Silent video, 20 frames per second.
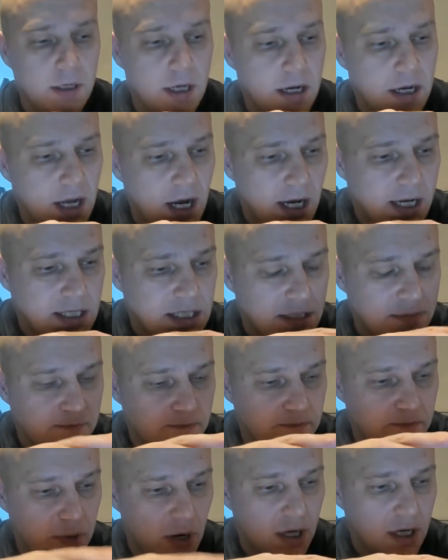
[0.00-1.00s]
a nice
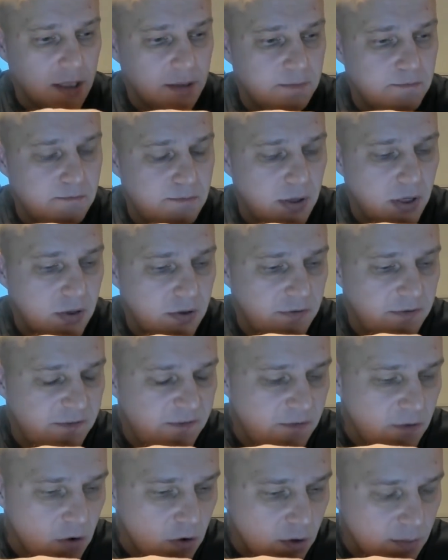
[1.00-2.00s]
pocket book
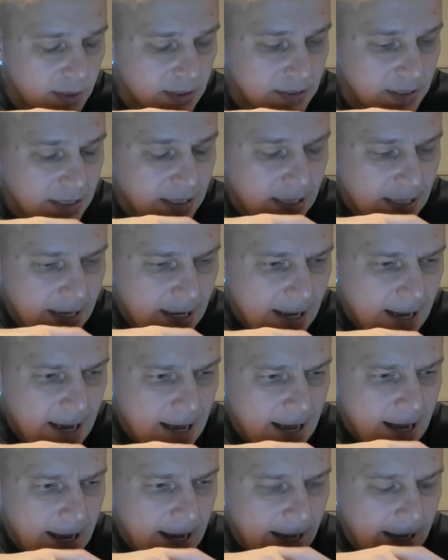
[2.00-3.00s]
format
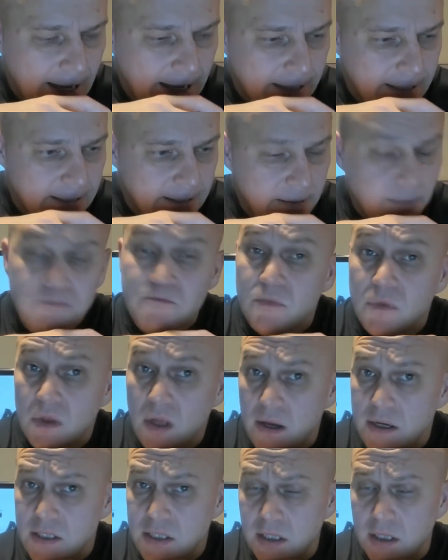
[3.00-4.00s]
and
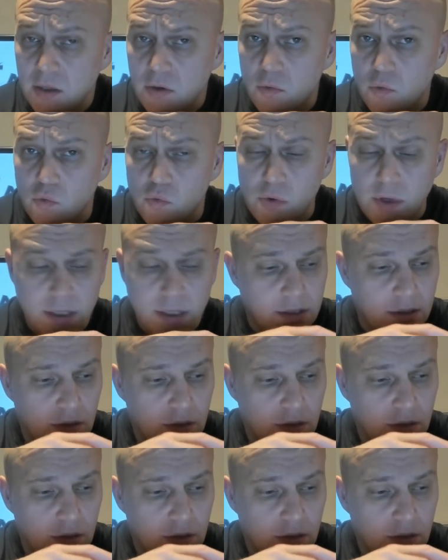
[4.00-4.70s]
nicely written